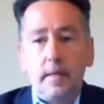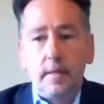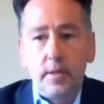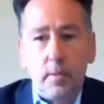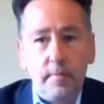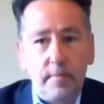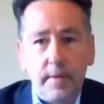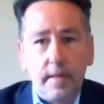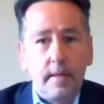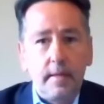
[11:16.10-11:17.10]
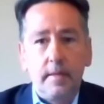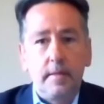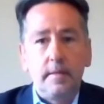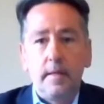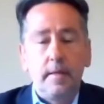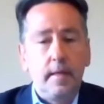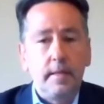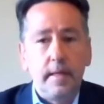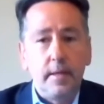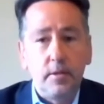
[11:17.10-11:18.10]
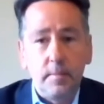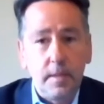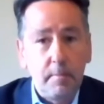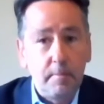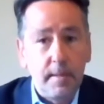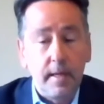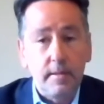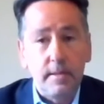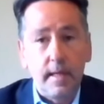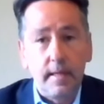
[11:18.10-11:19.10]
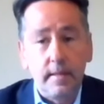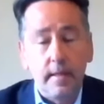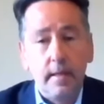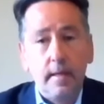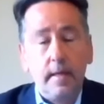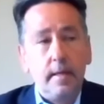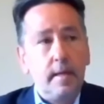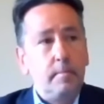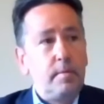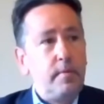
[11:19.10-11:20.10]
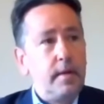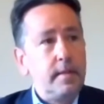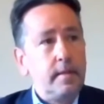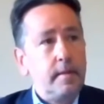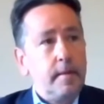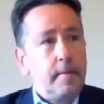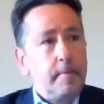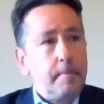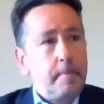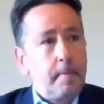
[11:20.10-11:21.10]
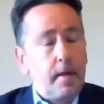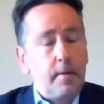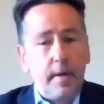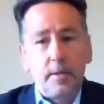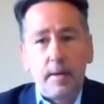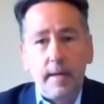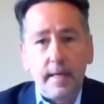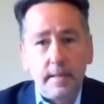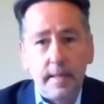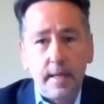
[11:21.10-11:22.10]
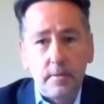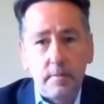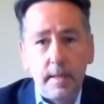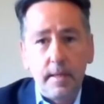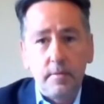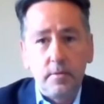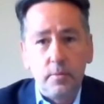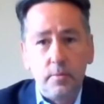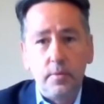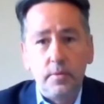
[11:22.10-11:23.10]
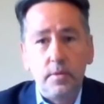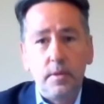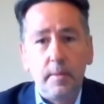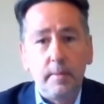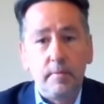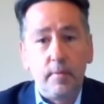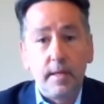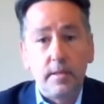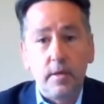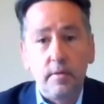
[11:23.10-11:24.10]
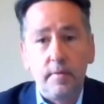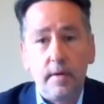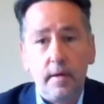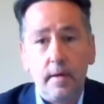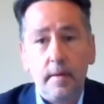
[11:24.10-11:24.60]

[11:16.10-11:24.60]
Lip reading: Tom Fink and his leadership team have been outstanding in providing around about £80,000 towards the money we've raised so far.